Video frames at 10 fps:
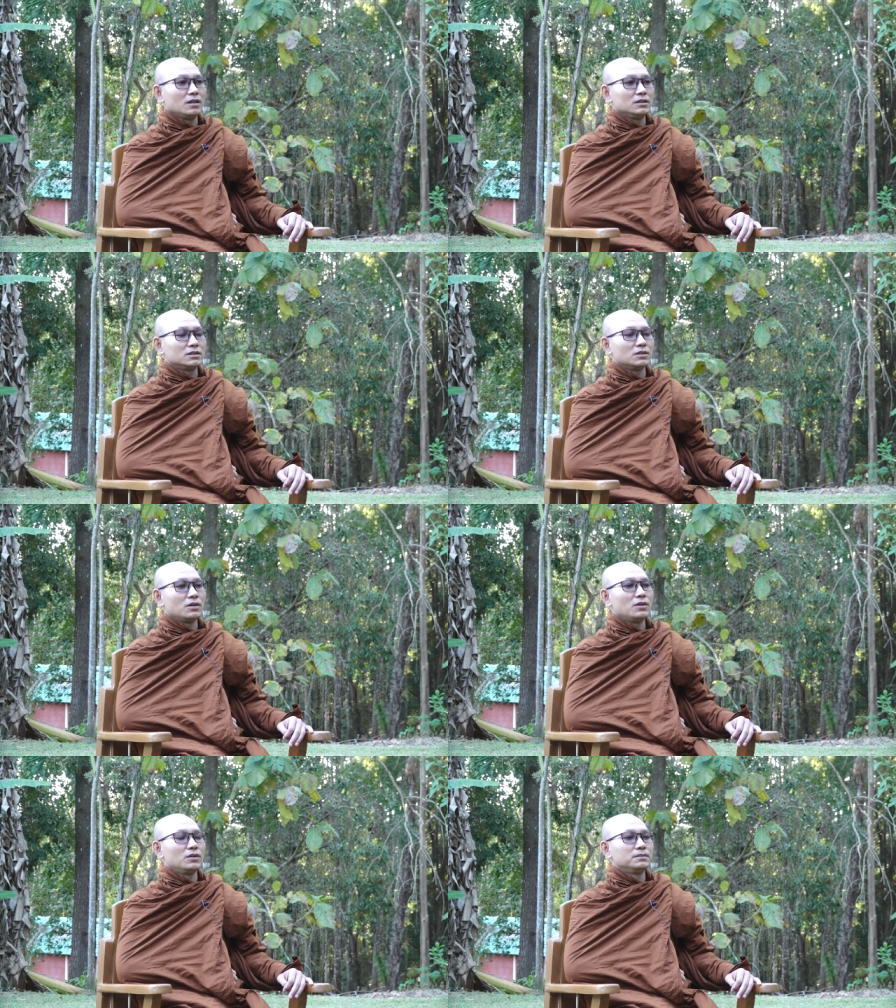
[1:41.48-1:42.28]

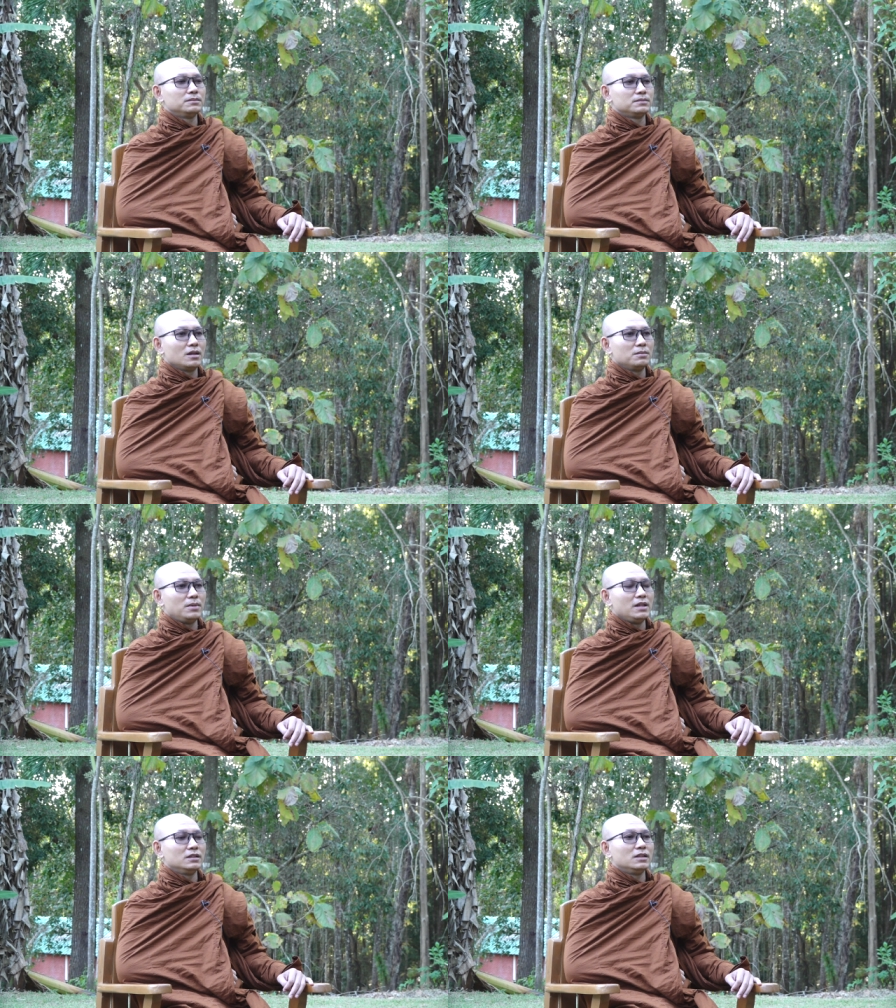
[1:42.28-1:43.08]
So
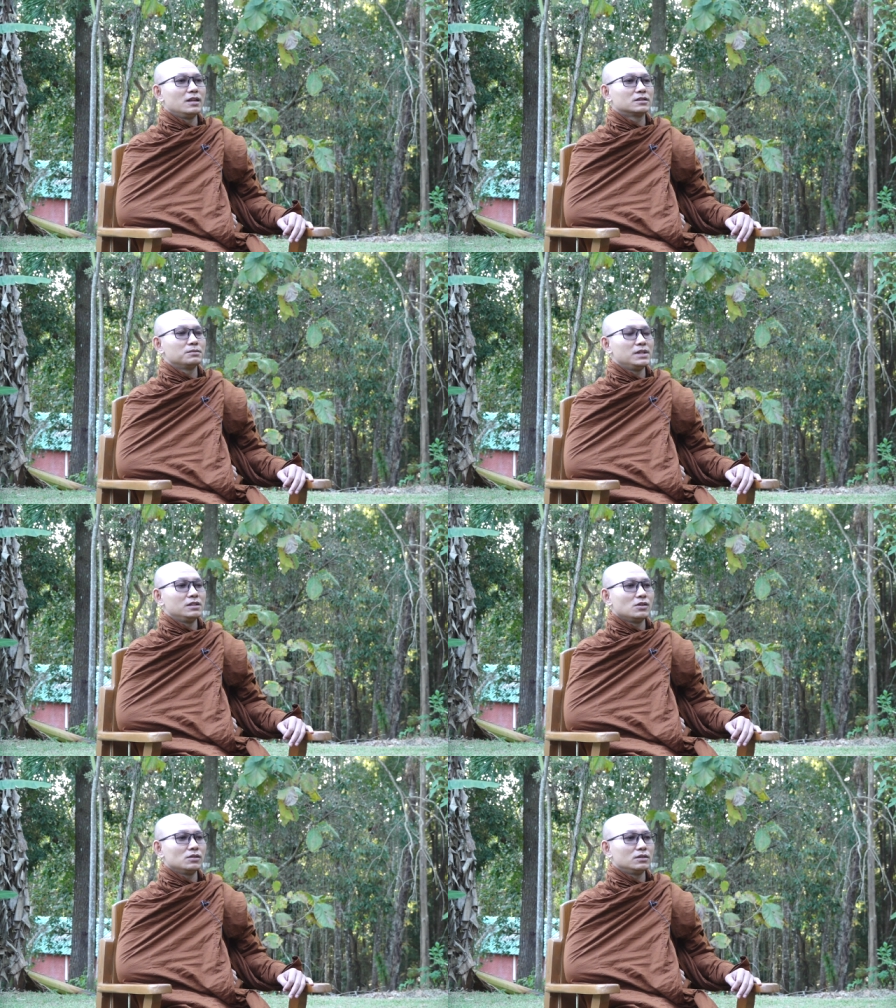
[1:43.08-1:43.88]
please let me
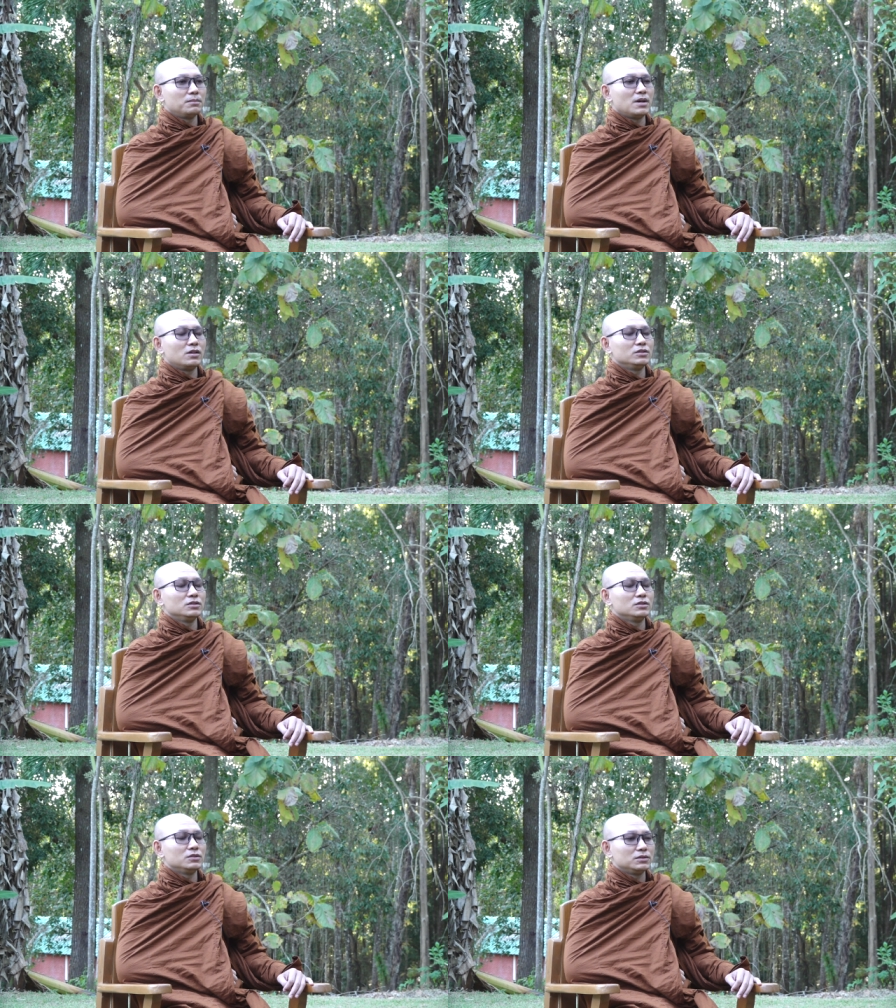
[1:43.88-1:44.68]
know about
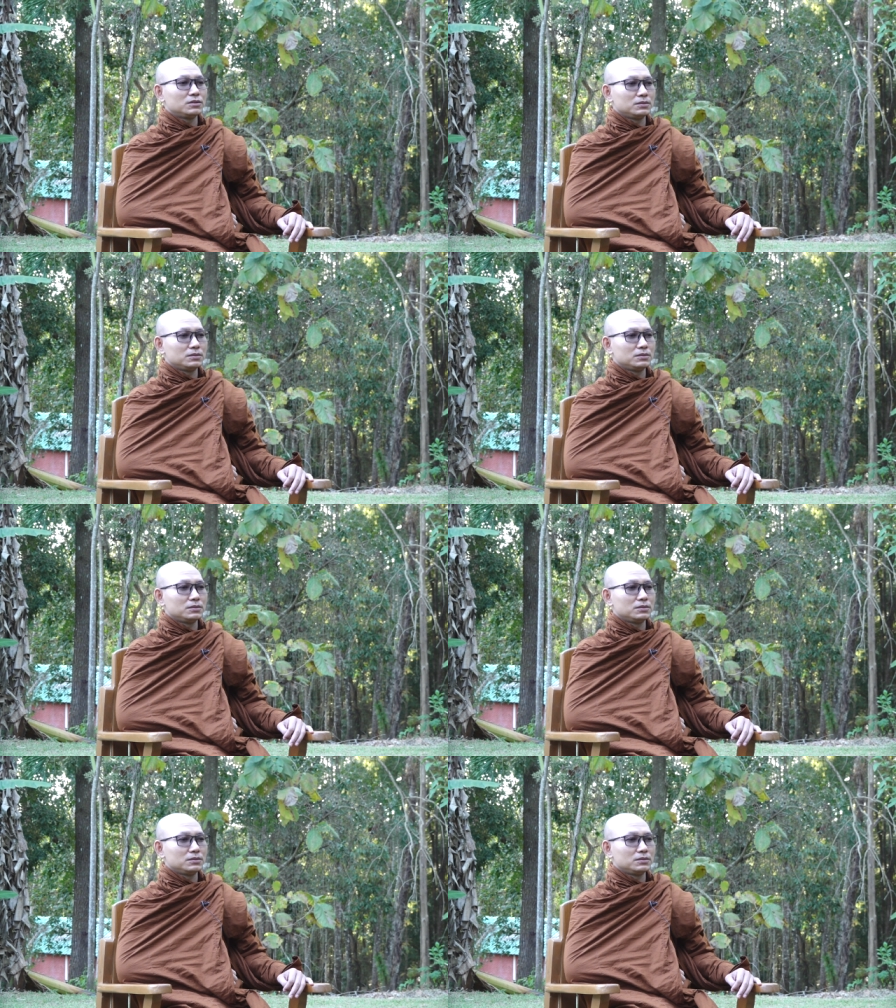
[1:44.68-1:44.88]
you.